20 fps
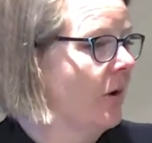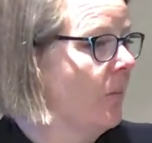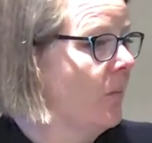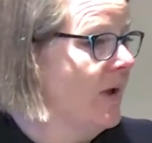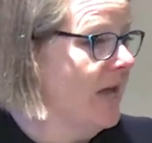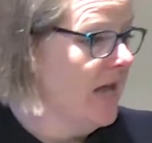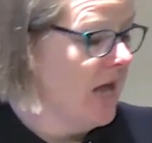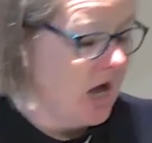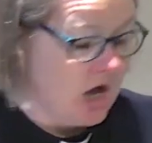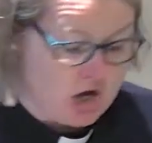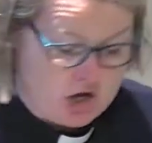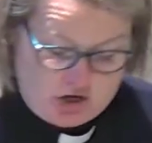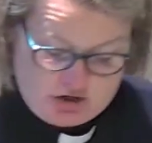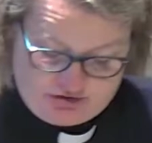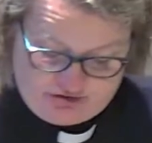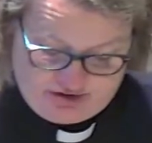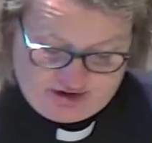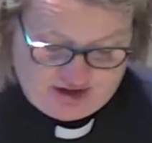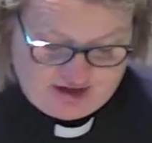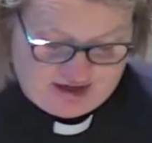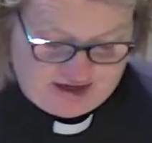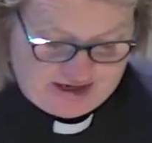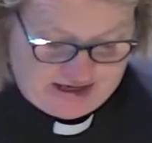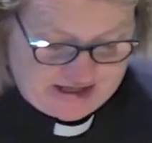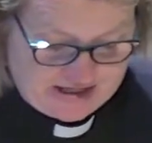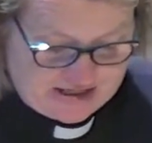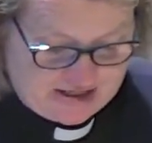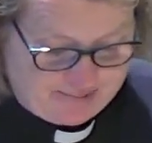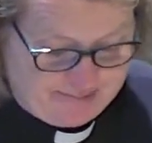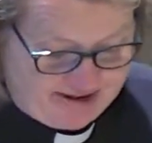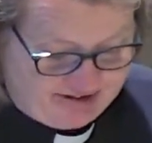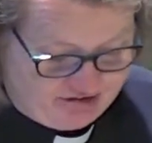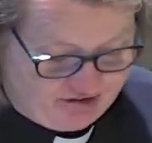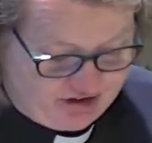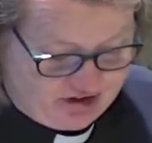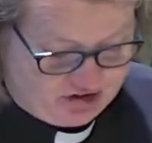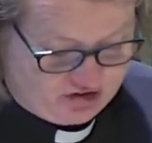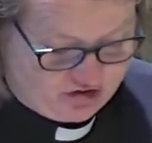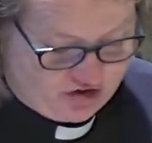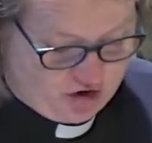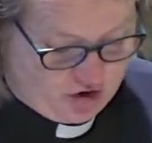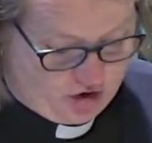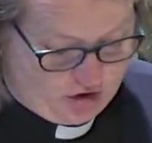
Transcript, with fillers: that we heard the message